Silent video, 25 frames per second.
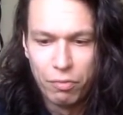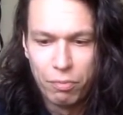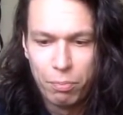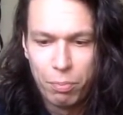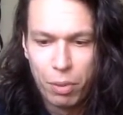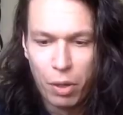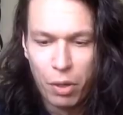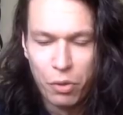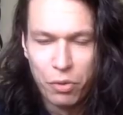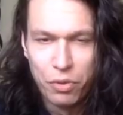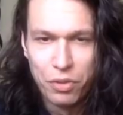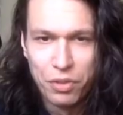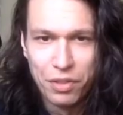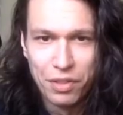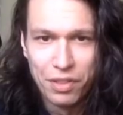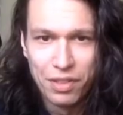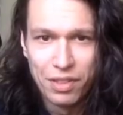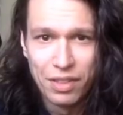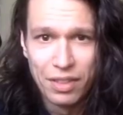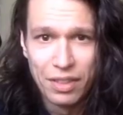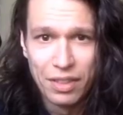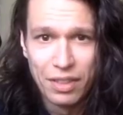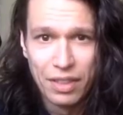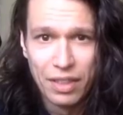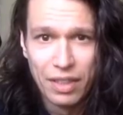
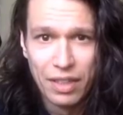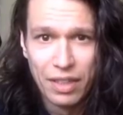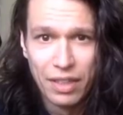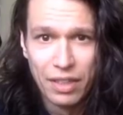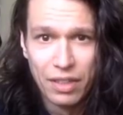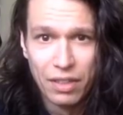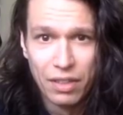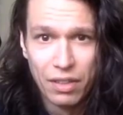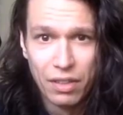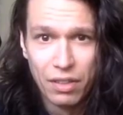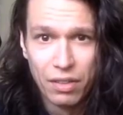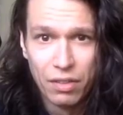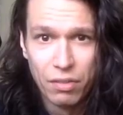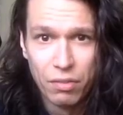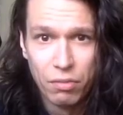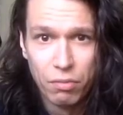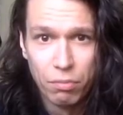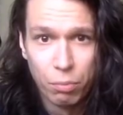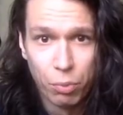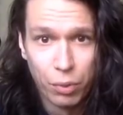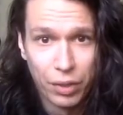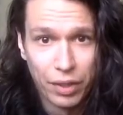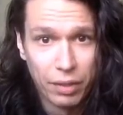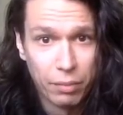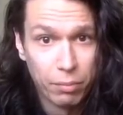potency in
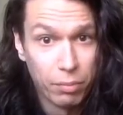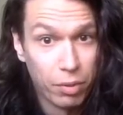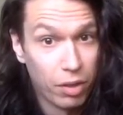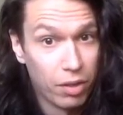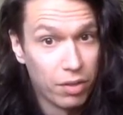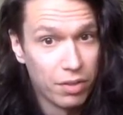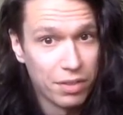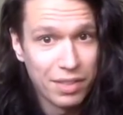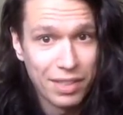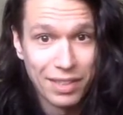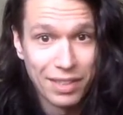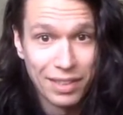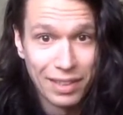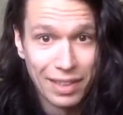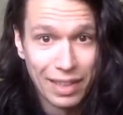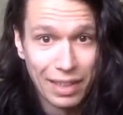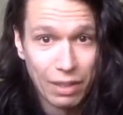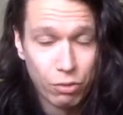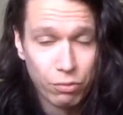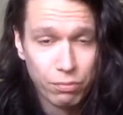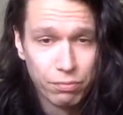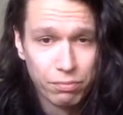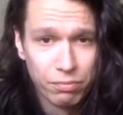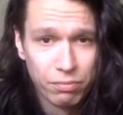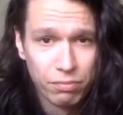bringing parts in and
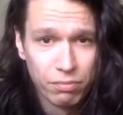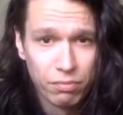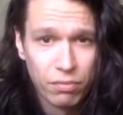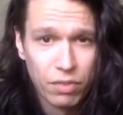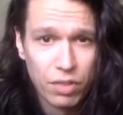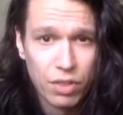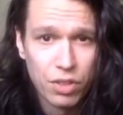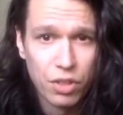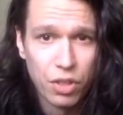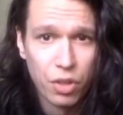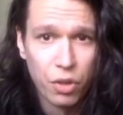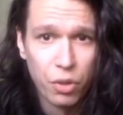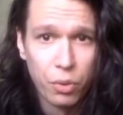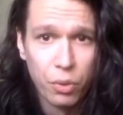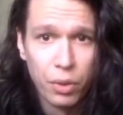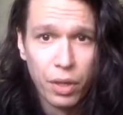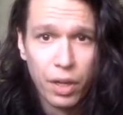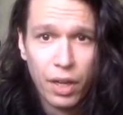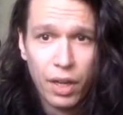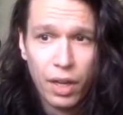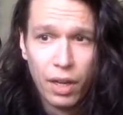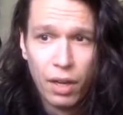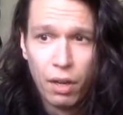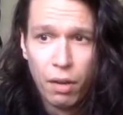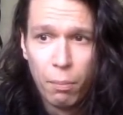out. So
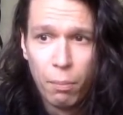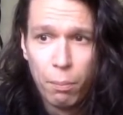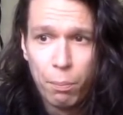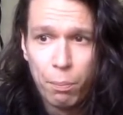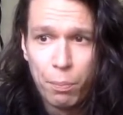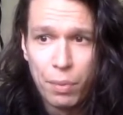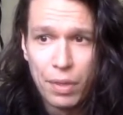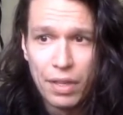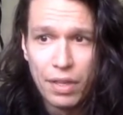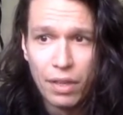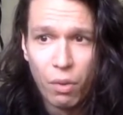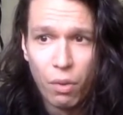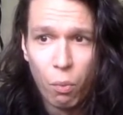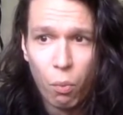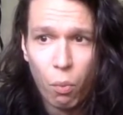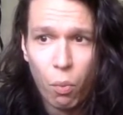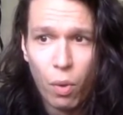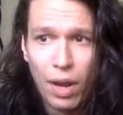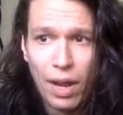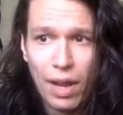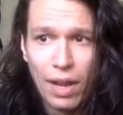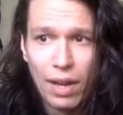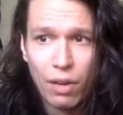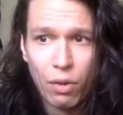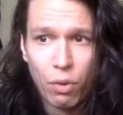being
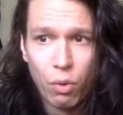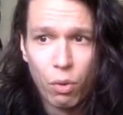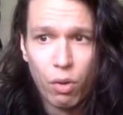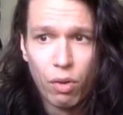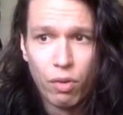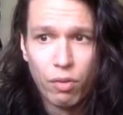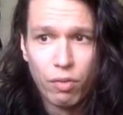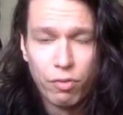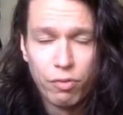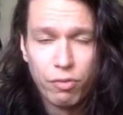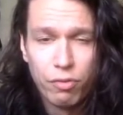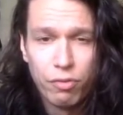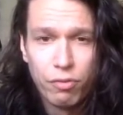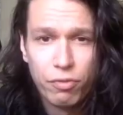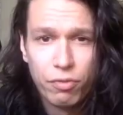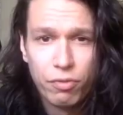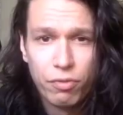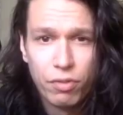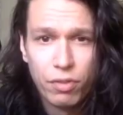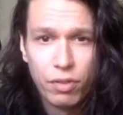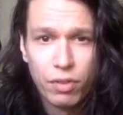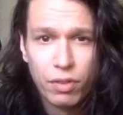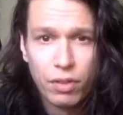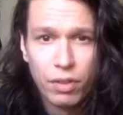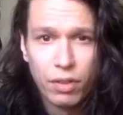aware of
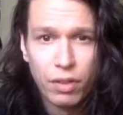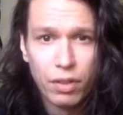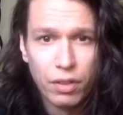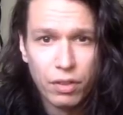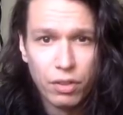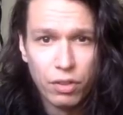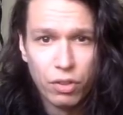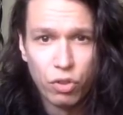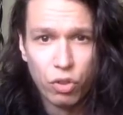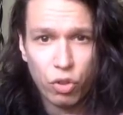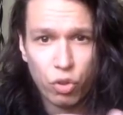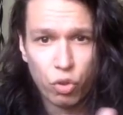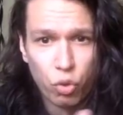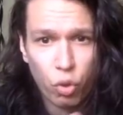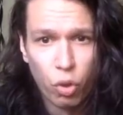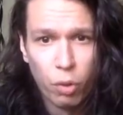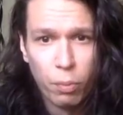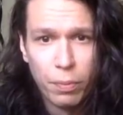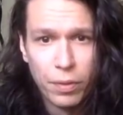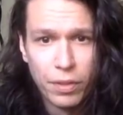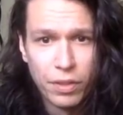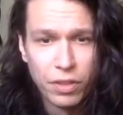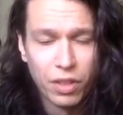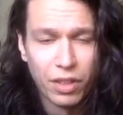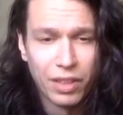the
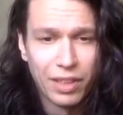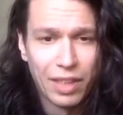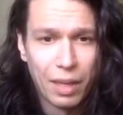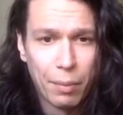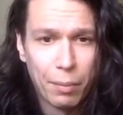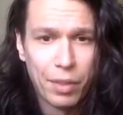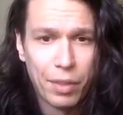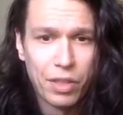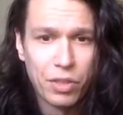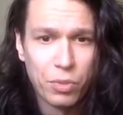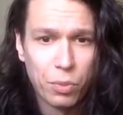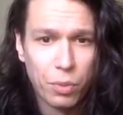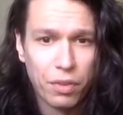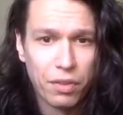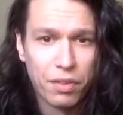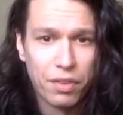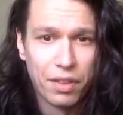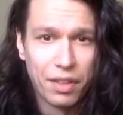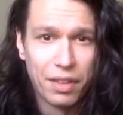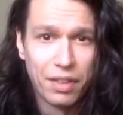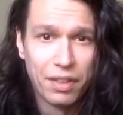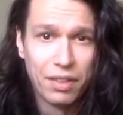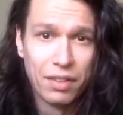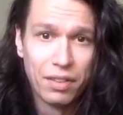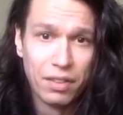drop in dynamics, one
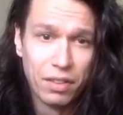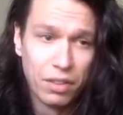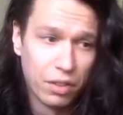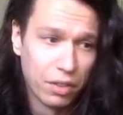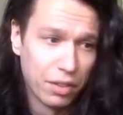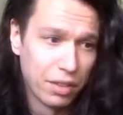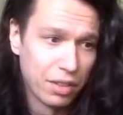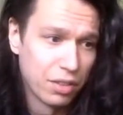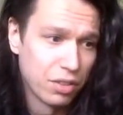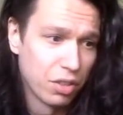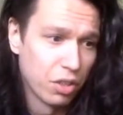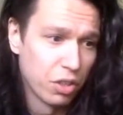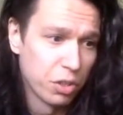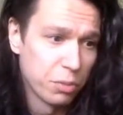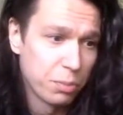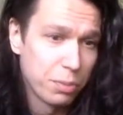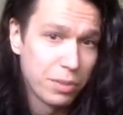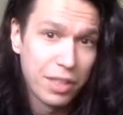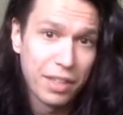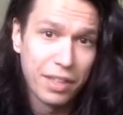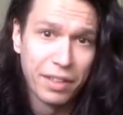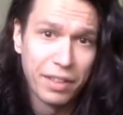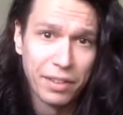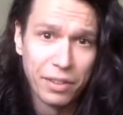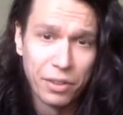thing the guitar's
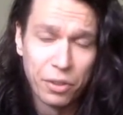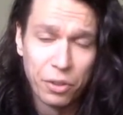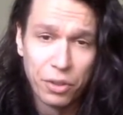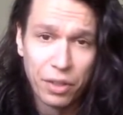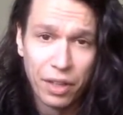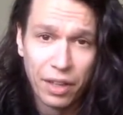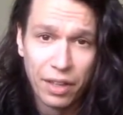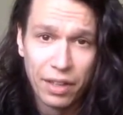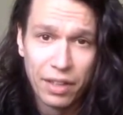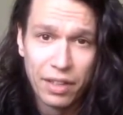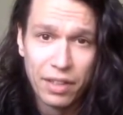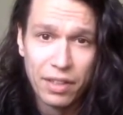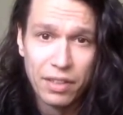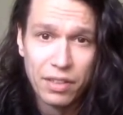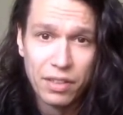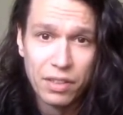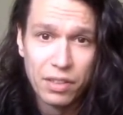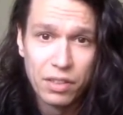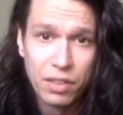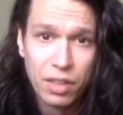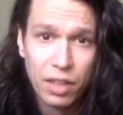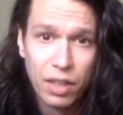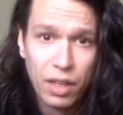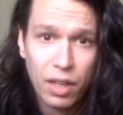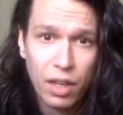particularly good at
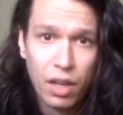is